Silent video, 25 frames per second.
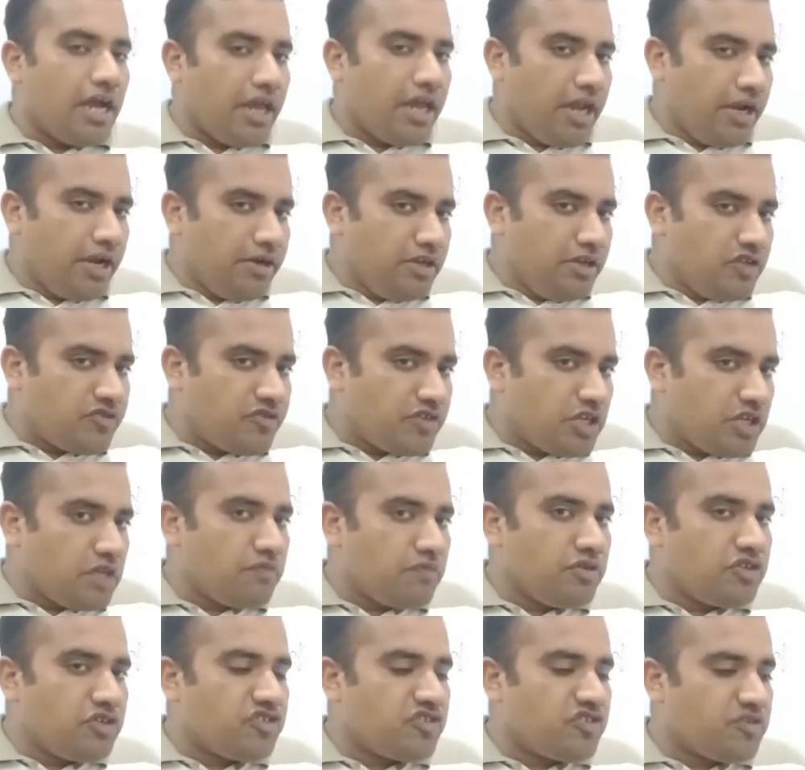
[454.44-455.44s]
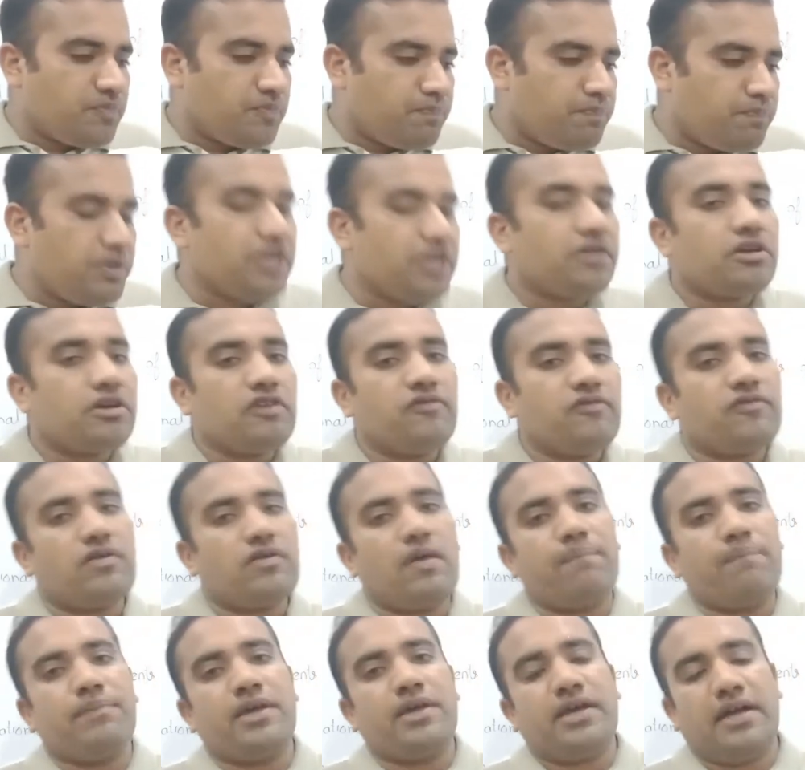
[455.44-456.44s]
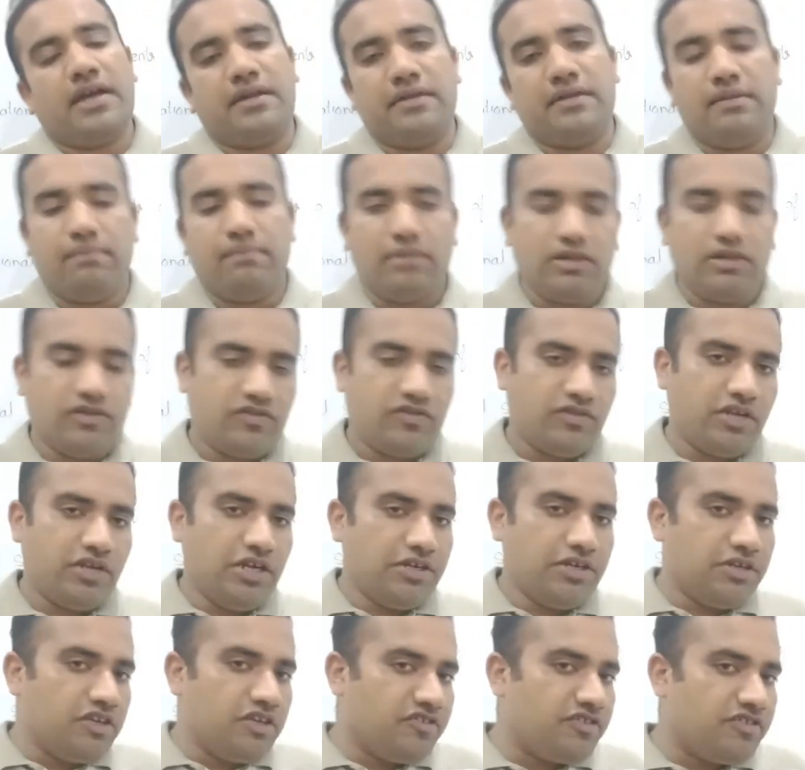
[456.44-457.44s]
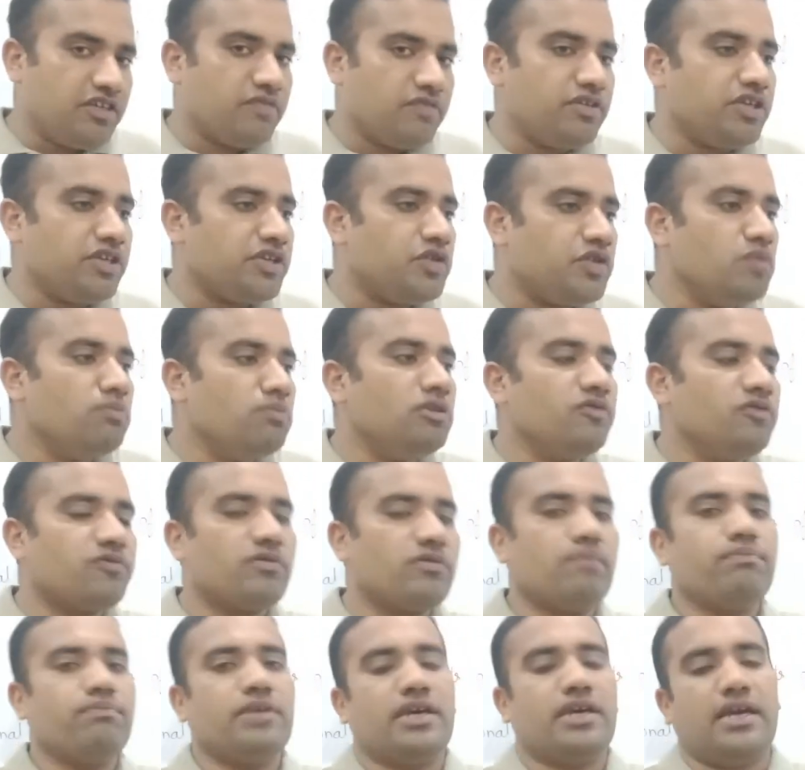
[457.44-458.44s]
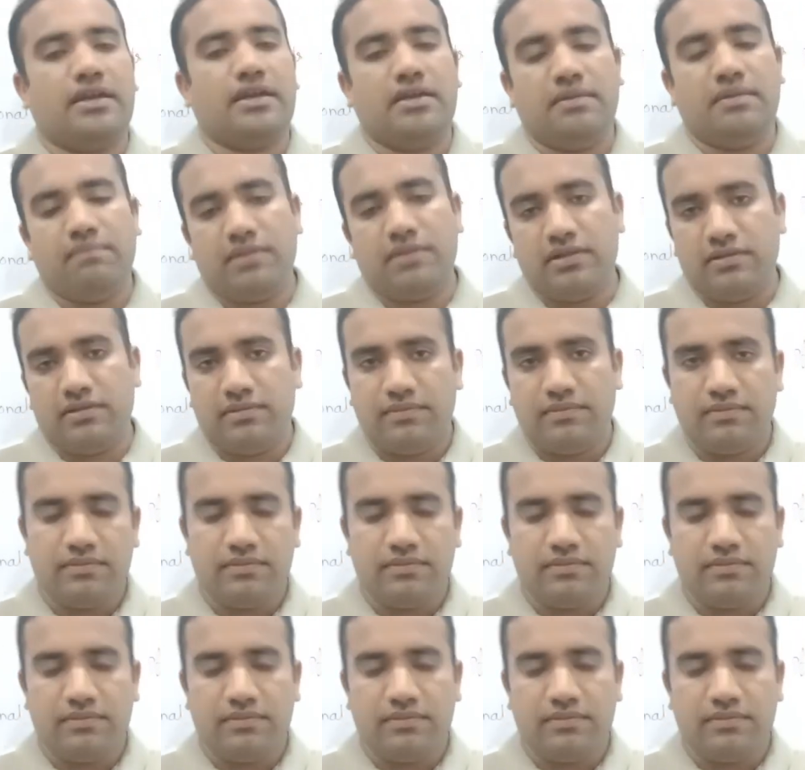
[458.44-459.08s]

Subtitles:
It distinguishes people from the animals. It distinguishes human from the animal.